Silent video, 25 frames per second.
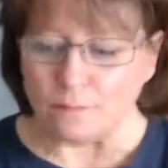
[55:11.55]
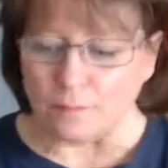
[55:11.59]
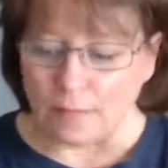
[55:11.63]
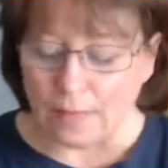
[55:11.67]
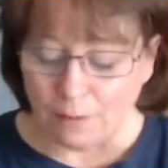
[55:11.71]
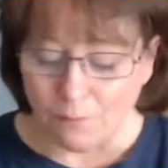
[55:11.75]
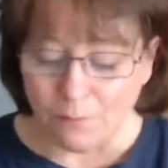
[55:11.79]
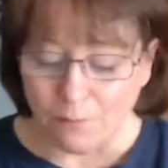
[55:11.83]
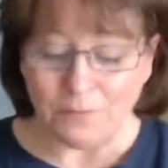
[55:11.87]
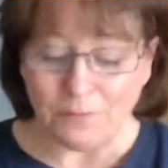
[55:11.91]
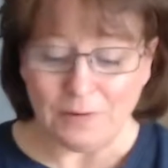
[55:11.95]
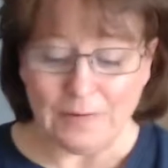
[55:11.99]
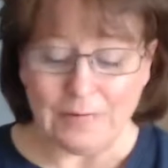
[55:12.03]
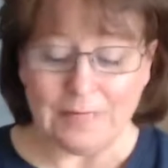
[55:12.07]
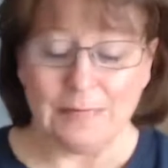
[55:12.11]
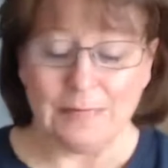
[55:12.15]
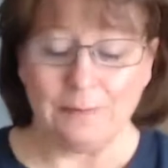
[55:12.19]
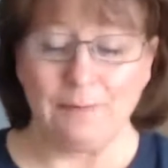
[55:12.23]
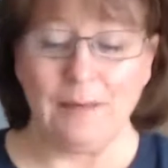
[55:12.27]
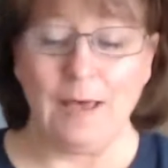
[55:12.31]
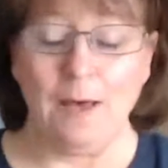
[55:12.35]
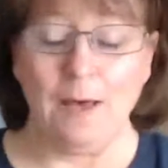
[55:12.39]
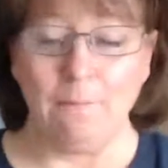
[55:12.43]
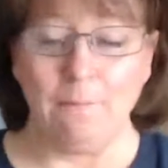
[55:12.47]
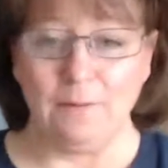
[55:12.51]
And what would end up
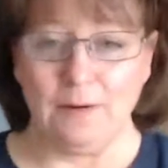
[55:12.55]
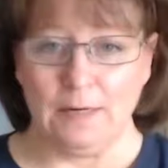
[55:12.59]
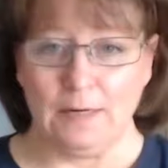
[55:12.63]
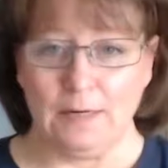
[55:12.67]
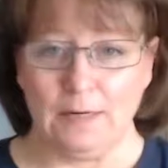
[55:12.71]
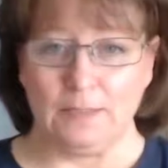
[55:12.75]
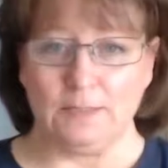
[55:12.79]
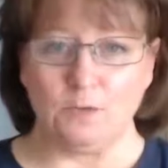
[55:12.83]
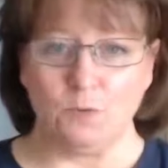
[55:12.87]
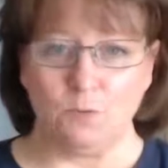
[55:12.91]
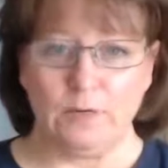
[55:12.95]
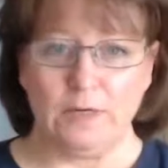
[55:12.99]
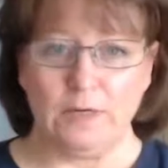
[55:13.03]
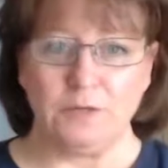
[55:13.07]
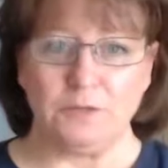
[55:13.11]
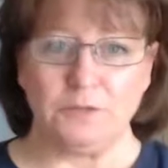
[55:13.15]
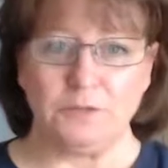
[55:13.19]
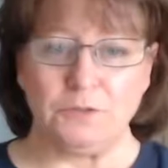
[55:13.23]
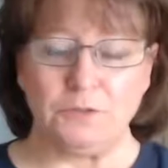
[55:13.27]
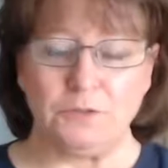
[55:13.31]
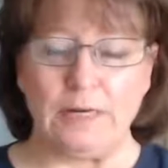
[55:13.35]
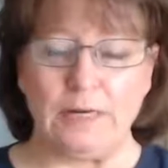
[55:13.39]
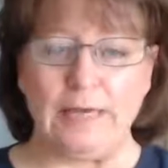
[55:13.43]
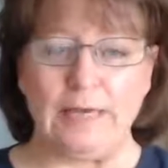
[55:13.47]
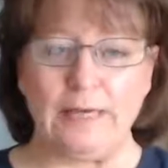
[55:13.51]
happening is a week or
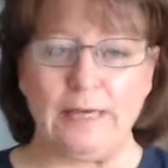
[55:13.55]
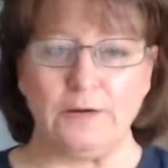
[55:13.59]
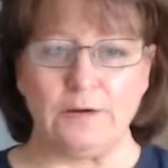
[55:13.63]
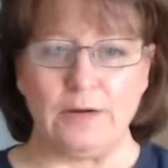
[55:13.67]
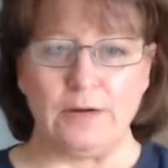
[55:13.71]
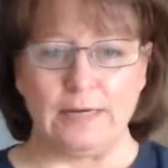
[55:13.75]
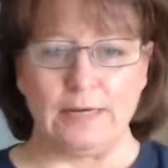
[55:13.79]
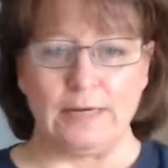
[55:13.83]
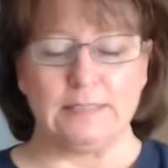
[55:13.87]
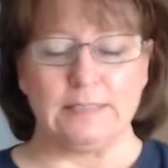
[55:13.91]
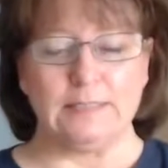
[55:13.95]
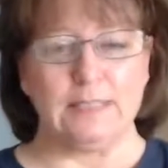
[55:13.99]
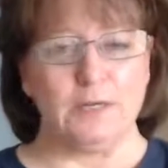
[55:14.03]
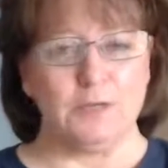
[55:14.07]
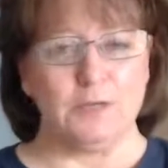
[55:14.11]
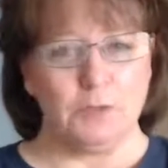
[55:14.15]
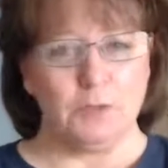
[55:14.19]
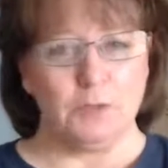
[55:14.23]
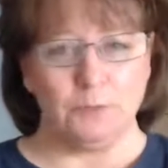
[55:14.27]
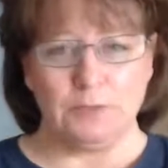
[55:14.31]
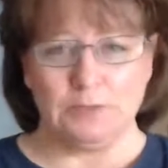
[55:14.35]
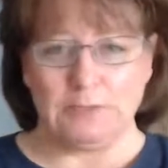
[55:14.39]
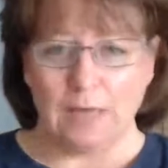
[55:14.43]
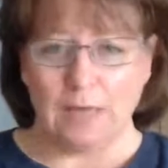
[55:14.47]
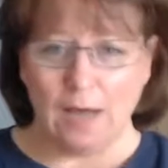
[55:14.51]
two later, I could tell you it
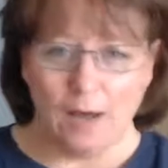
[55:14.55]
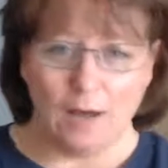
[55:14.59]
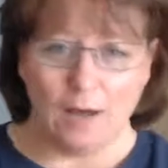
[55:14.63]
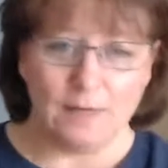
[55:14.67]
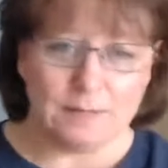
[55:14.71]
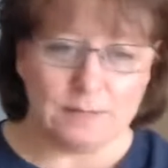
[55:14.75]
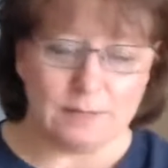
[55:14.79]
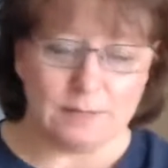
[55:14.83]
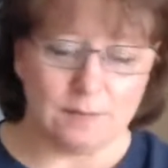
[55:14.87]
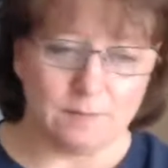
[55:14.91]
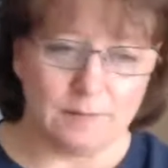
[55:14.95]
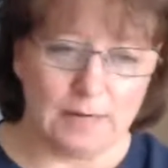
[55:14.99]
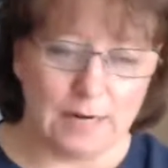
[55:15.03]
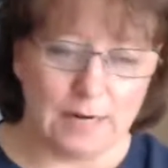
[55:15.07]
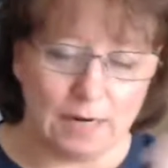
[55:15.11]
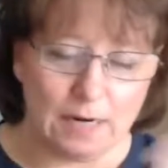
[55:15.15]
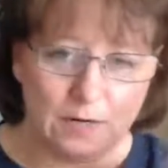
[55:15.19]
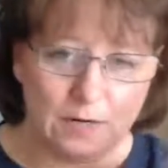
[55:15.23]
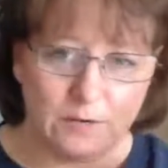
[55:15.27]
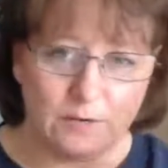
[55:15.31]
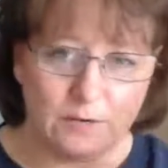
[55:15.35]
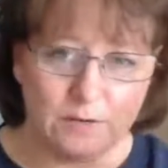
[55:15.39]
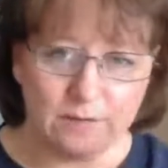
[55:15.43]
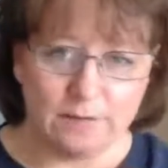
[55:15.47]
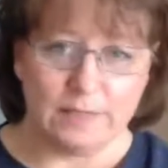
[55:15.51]
was awesome and I
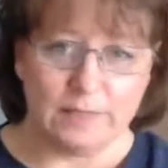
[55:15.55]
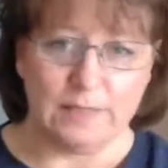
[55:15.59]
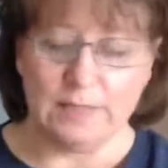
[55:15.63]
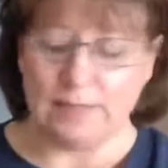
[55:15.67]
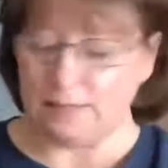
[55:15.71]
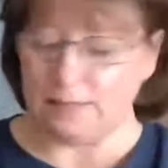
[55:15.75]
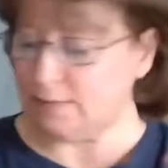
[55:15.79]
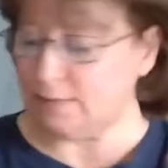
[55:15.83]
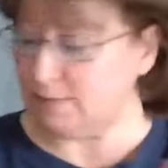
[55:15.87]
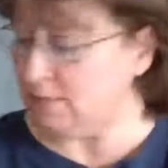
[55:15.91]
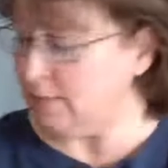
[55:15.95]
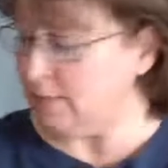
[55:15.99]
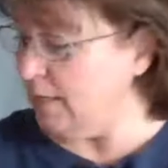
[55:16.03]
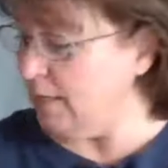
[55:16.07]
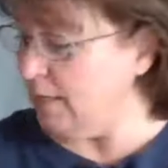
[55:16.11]
learned this.